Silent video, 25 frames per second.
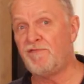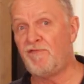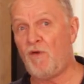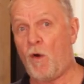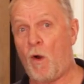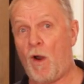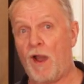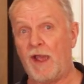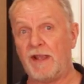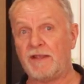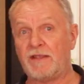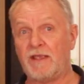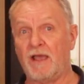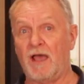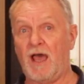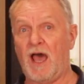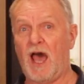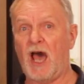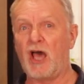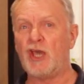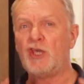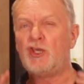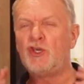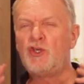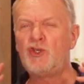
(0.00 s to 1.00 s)
avoid
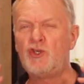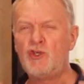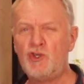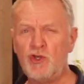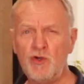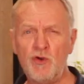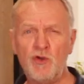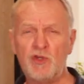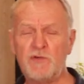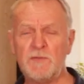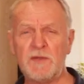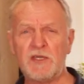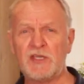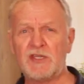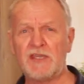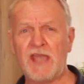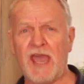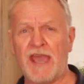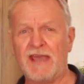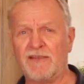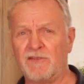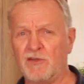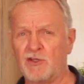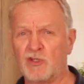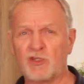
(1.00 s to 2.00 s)
a huge
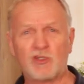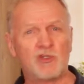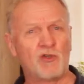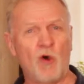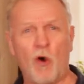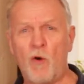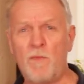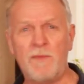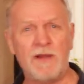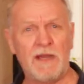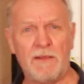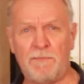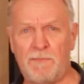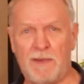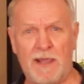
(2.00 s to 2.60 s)
mistake that so many